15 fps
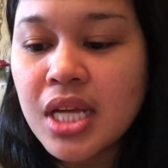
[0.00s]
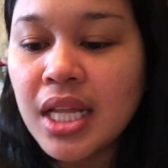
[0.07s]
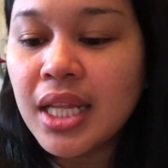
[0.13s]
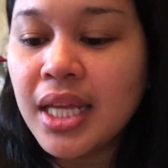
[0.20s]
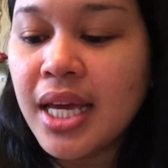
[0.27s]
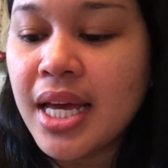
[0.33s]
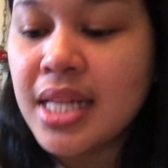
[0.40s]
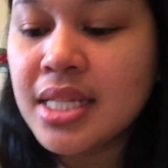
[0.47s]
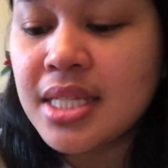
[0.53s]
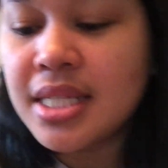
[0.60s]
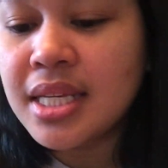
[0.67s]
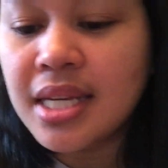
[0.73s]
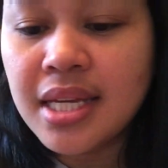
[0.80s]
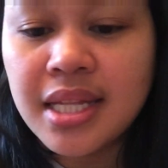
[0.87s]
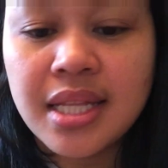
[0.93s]
Sally
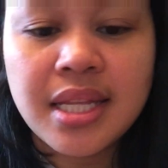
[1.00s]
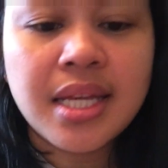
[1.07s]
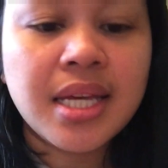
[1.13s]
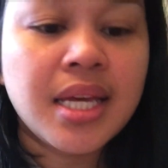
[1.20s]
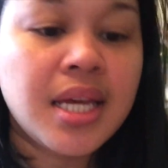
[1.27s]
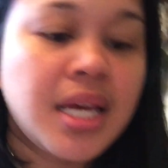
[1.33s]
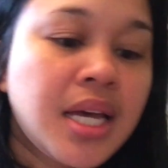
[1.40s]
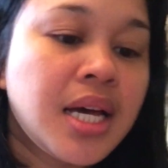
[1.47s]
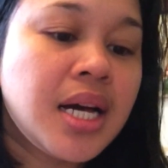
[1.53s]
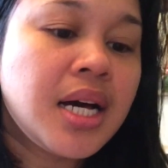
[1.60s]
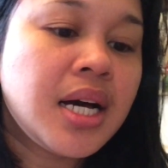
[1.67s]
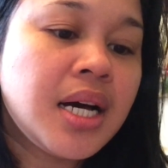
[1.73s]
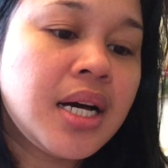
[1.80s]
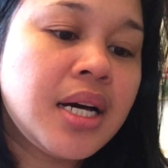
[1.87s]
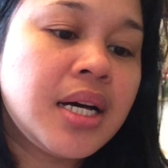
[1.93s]
Hansen
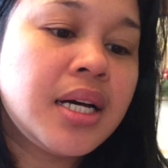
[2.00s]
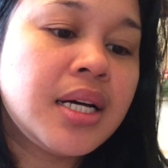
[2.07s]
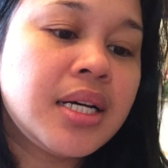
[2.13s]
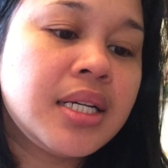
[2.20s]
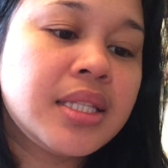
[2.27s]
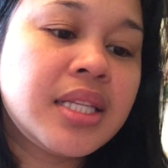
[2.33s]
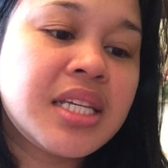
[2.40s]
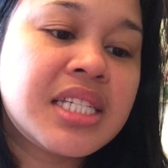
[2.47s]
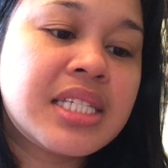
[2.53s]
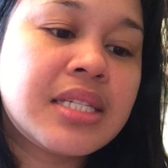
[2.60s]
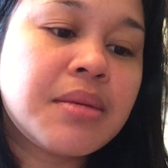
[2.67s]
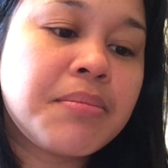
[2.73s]
uh, this